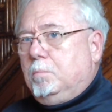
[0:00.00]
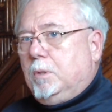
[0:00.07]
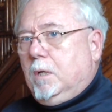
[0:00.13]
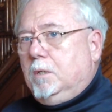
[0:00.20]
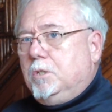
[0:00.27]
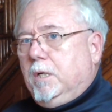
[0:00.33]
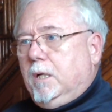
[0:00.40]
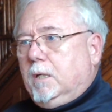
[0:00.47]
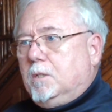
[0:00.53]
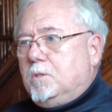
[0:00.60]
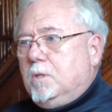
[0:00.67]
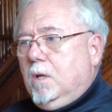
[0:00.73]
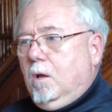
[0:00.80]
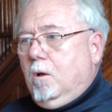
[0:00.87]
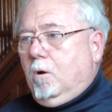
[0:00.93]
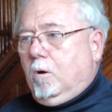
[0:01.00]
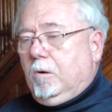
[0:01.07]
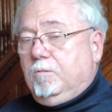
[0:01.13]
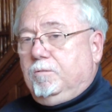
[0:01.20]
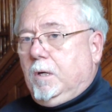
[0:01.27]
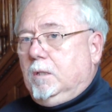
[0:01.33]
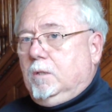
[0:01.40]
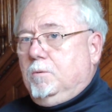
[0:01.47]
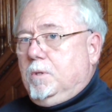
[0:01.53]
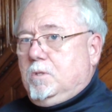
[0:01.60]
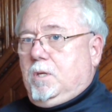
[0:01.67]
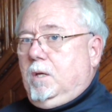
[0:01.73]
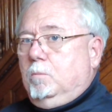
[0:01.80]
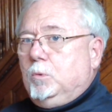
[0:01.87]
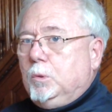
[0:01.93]
projects all follow the
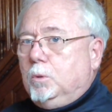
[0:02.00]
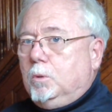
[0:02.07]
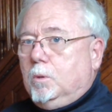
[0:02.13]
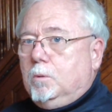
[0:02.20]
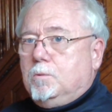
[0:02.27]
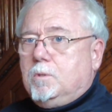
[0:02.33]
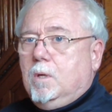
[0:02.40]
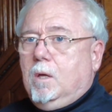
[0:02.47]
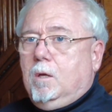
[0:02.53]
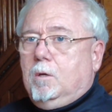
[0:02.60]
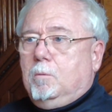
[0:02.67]
same rules,